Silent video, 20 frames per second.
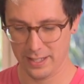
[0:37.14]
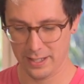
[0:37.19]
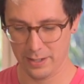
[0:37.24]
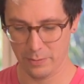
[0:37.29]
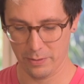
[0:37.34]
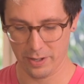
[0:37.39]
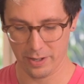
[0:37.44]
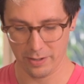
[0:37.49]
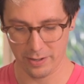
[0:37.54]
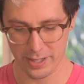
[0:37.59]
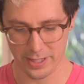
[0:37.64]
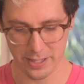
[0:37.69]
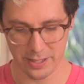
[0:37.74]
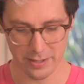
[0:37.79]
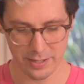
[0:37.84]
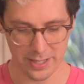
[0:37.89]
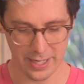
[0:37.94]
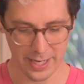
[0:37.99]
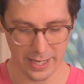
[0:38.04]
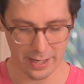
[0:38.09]
And we're going to
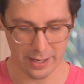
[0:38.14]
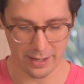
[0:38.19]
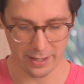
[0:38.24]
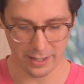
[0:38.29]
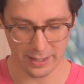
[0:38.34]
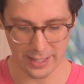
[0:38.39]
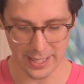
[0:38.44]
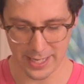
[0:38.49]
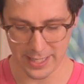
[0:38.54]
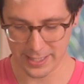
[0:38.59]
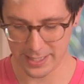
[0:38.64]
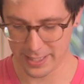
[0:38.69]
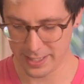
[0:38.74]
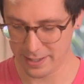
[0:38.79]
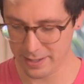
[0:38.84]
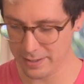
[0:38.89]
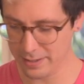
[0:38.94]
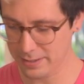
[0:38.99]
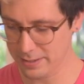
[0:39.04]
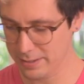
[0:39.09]
take our glass
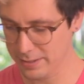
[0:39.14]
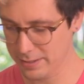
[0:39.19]
here,